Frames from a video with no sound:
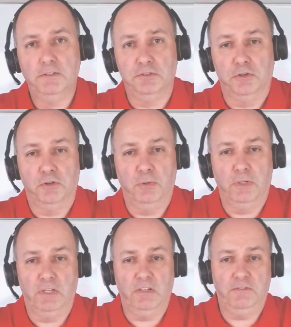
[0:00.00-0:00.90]
So
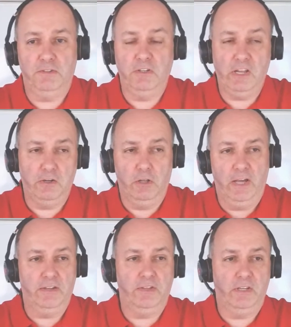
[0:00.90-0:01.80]
if you need all
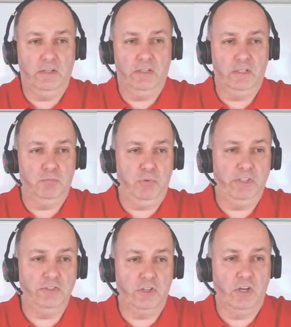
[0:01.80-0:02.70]
that, then
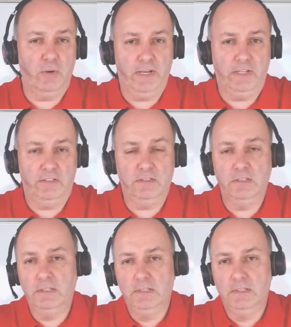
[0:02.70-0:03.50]
please go and